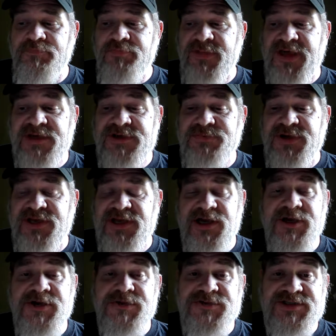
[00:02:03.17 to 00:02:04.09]
it's been
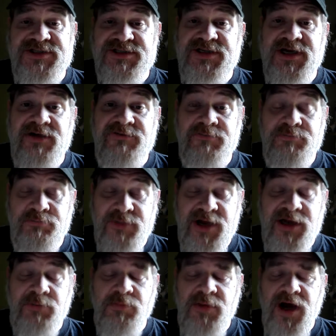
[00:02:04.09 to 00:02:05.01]
years since I've
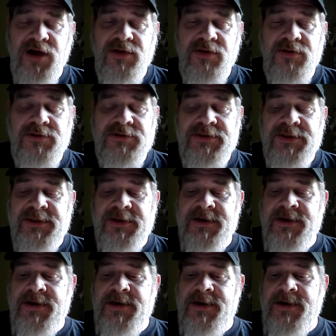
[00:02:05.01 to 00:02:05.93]
made a model.
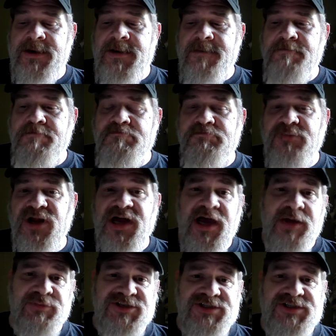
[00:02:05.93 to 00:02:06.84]
But
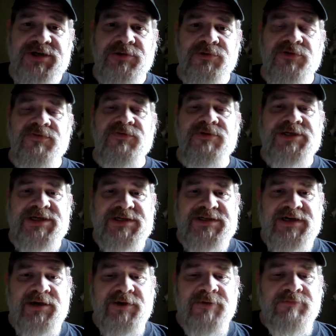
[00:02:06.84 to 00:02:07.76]
I am a stickler for
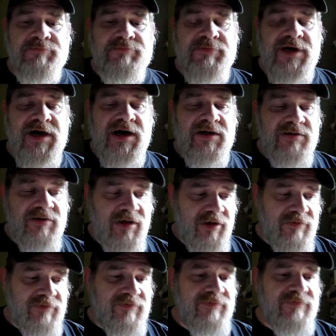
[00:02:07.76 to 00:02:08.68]
detail. I
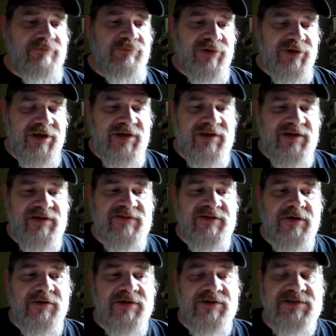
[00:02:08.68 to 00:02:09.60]
love putting
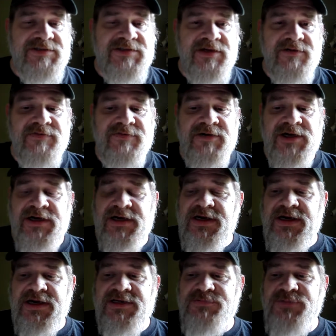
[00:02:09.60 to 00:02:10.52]
detail on stuff.
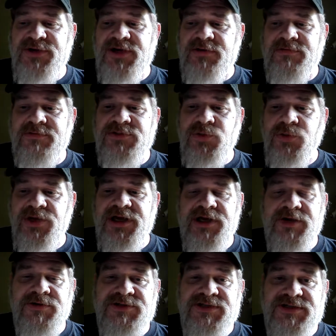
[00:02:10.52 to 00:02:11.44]
It's been 20
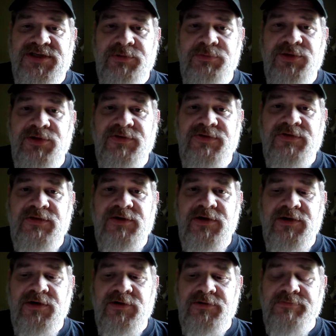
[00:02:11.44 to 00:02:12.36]
years since I built
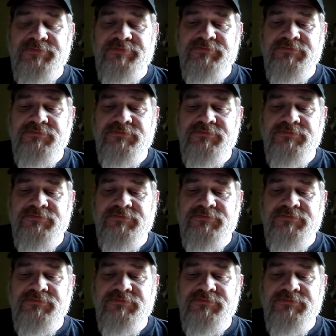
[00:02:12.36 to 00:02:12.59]
a